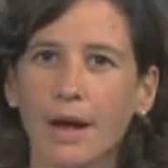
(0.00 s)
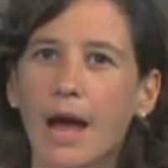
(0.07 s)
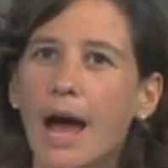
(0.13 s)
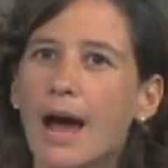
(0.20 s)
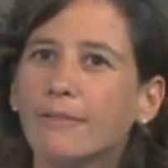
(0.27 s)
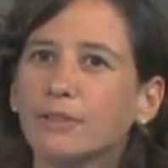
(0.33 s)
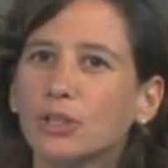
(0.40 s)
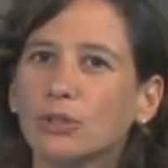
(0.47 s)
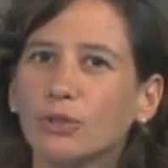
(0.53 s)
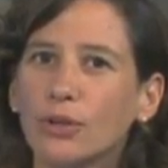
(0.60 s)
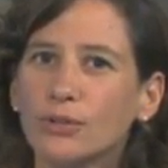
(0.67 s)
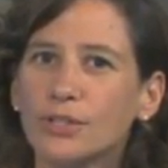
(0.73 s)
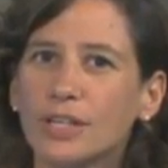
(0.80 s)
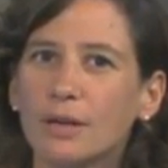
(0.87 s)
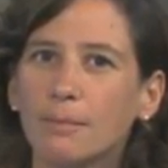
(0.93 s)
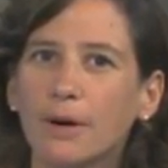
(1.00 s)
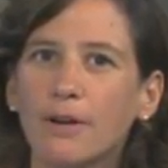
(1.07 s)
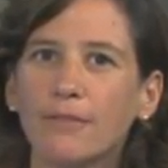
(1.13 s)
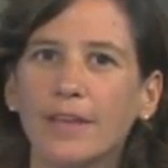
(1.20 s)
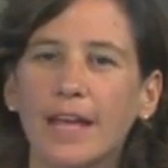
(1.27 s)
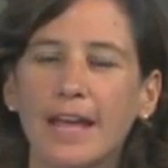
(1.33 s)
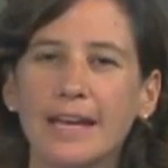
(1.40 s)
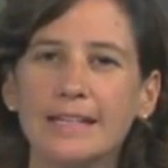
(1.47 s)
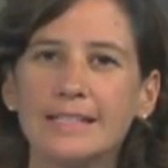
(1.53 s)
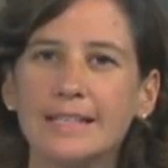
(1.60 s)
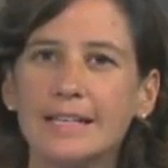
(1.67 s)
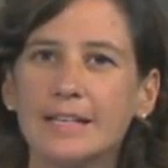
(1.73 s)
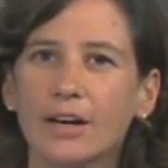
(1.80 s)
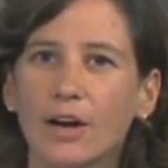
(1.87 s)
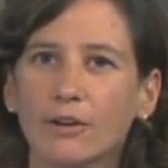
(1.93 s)
After closing above the
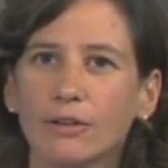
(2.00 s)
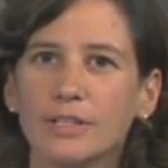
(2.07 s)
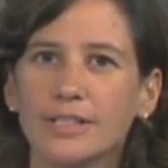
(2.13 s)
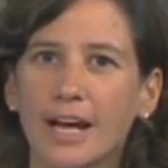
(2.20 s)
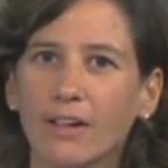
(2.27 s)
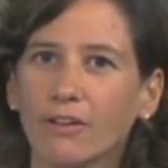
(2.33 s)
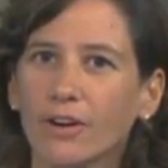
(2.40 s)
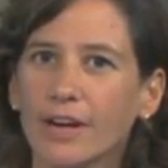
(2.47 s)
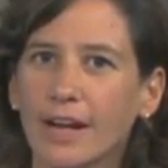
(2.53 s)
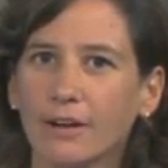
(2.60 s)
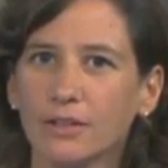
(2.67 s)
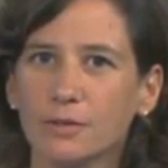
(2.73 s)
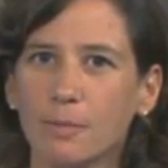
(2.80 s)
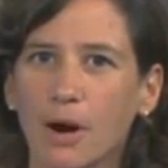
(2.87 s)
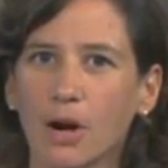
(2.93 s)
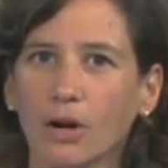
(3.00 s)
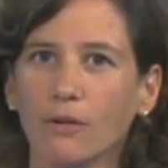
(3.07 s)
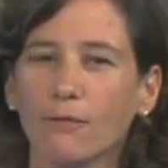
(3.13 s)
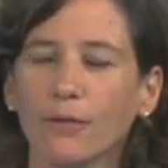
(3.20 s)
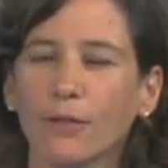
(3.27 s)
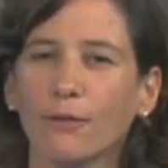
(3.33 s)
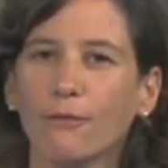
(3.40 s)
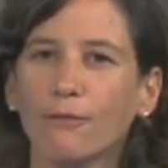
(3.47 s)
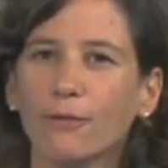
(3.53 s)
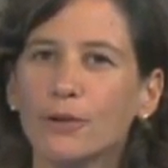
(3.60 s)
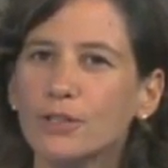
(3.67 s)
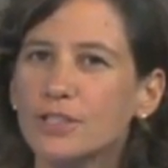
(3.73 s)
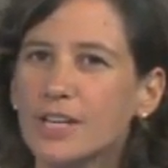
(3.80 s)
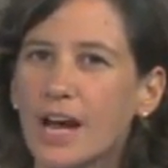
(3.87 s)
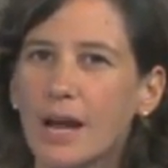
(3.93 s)
$1,800 an ounce mark for the
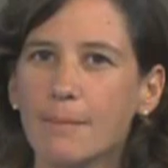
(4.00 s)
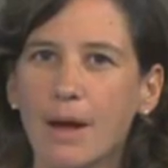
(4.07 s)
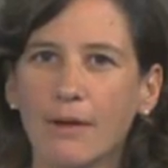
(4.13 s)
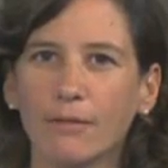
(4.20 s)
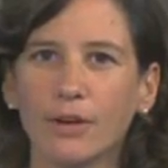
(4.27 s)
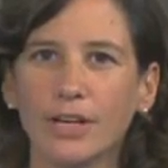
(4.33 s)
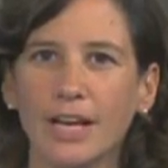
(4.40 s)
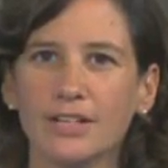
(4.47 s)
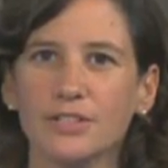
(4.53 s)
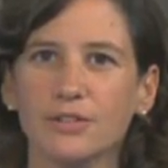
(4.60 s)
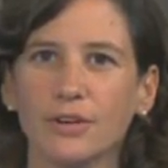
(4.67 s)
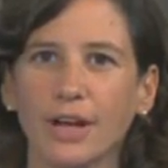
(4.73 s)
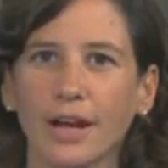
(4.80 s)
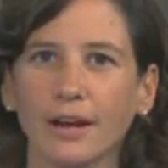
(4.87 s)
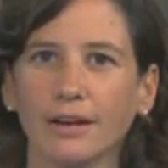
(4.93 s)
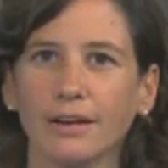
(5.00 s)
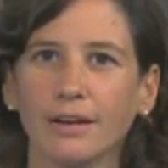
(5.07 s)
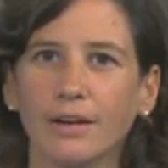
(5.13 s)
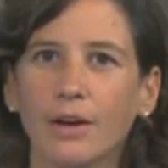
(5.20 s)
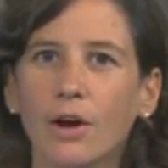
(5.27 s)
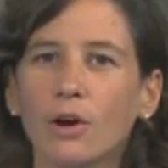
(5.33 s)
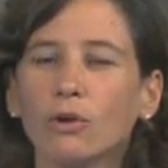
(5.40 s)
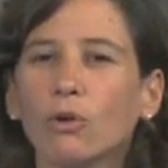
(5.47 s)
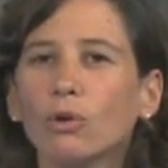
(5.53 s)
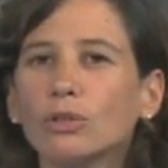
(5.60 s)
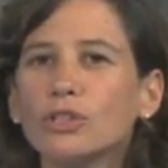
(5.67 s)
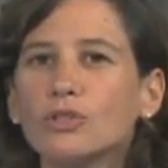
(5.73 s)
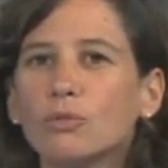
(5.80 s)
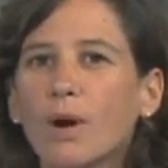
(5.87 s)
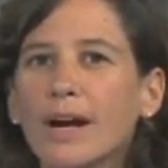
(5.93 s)
first time ever yesterday, gold
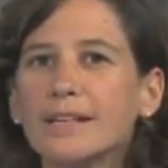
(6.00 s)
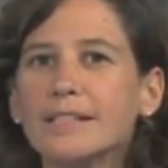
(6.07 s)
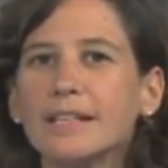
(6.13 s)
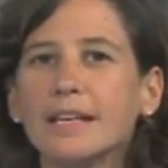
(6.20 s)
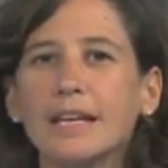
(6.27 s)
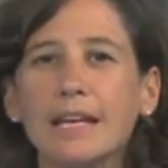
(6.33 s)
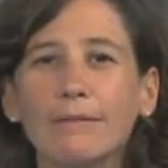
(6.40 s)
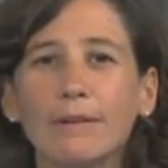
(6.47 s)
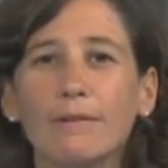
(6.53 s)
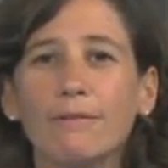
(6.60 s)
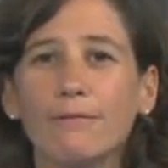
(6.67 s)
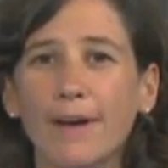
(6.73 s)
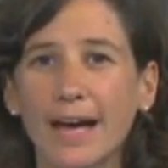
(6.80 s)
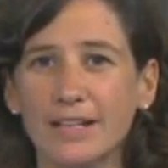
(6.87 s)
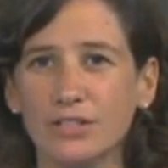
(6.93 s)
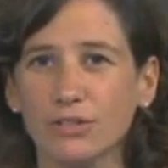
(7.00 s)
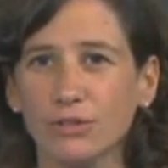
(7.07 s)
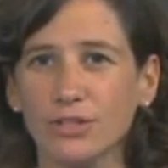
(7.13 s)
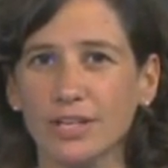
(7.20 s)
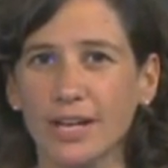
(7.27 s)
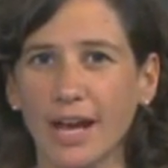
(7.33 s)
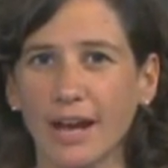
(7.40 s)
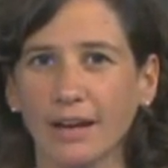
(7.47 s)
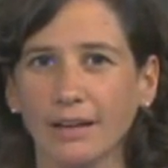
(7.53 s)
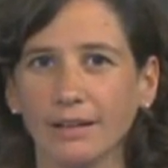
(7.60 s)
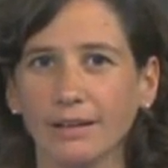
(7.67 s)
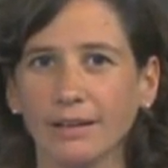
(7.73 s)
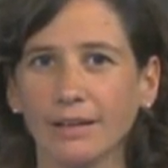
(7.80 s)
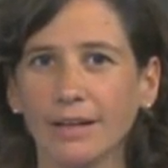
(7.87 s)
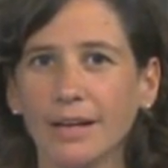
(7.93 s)
is rising even faster today.
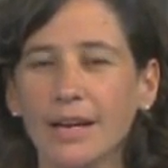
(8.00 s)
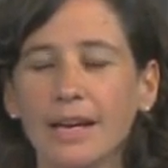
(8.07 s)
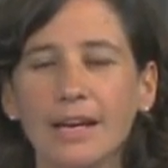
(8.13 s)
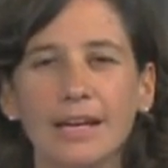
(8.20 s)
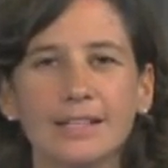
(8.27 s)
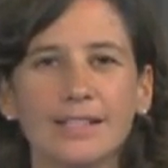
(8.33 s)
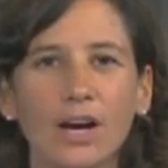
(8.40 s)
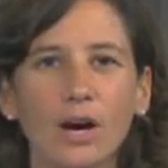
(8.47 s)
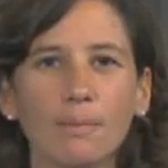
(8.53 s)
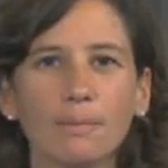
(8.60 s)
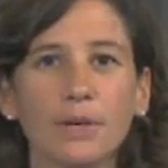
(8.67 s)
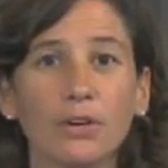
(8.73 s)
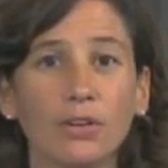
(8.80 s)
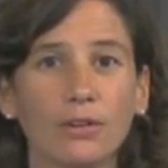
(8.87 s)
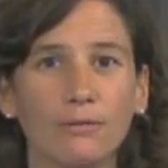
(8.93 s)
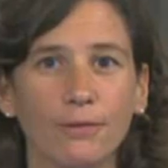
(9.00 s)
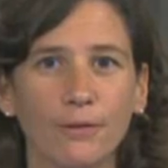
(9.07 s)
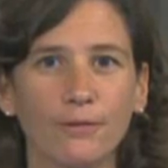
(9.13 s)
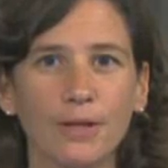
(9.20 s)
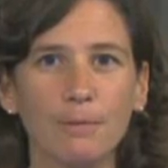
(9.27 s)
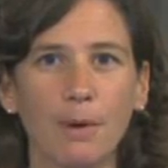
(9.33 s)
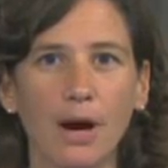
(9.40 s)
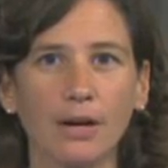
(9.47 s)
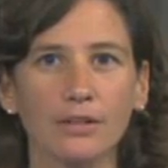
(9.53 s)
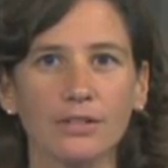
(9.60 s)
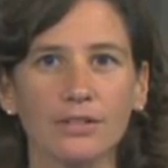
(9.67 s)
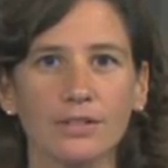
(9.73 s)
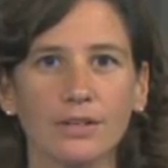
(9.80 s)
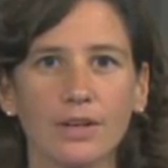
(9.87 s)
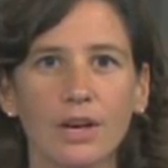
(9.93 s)
It's up nearly 50
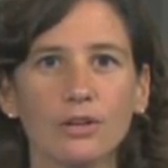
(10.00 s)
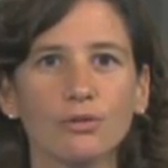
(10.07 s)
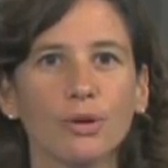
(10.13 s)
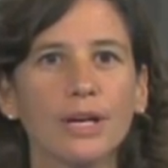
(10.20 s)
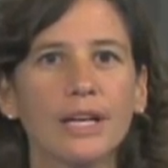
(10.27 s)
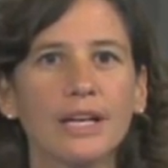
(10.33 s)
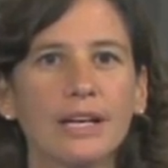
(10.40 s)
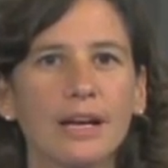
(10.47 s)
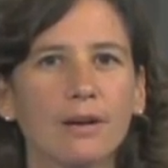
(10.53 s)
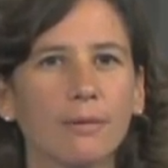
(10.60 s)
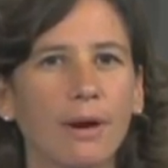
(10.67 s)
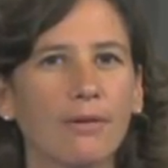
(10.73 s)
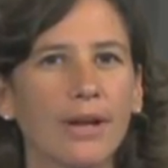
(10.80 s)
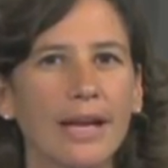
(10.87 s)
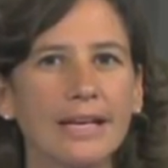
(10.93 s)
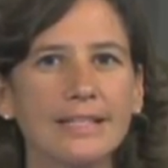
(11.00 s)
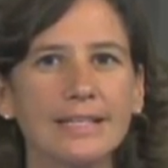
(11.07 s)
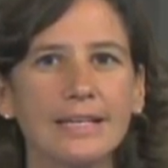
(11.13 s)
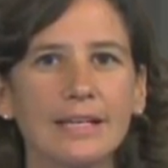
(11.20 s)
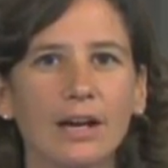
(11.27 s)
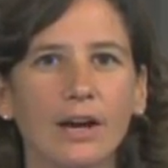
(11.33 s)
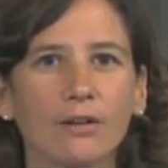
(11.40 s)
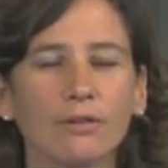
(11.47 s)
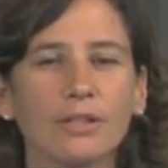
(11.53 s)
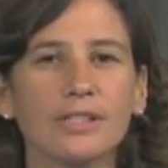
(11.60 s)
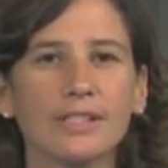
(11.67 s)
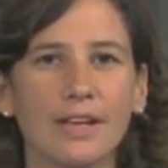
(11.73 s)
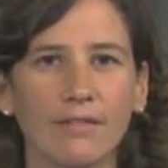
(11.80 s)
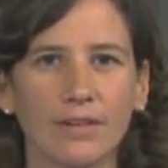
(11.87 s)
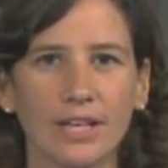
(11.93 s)
bucks, trading at around
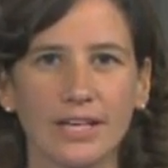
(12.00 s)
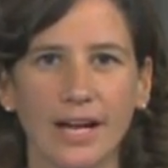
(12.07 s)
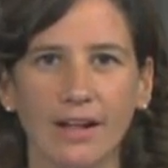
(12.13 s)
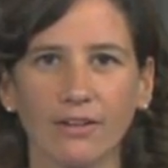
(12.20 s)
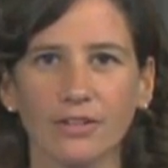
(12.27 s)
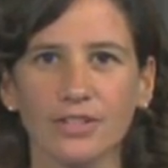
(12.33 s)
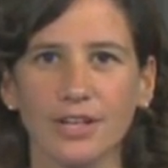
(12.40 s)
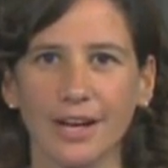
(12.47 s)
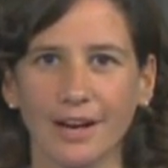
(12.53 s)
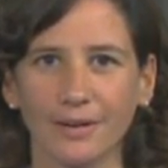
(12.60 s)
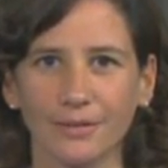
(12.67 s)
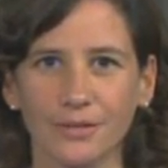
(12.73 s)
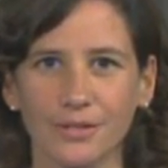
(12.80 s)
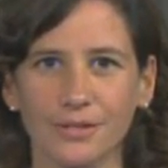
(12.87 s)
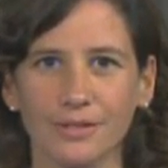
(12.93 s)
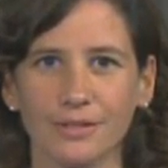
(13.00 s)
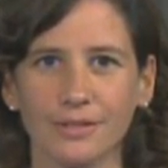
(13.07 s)
$1,870 an ounce.